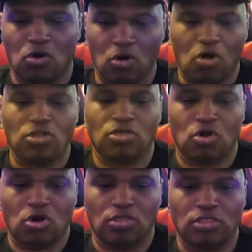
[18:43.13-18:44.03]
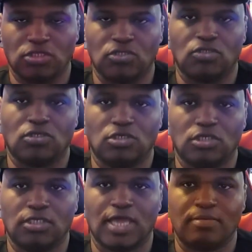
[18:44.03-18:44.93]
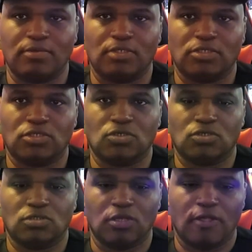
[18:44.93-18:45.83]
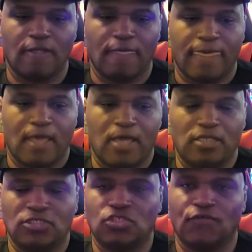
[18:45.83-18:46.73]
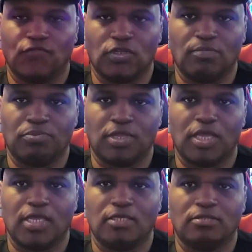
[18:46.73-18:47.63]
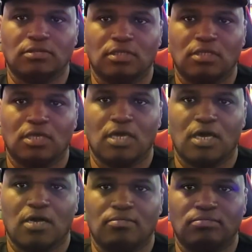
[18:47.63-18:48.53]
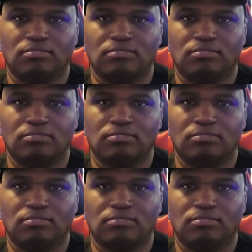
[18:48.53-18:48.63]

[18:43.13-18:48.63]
all in all, it's still a good cabinet. It's still uh, it's still fun to play. Um,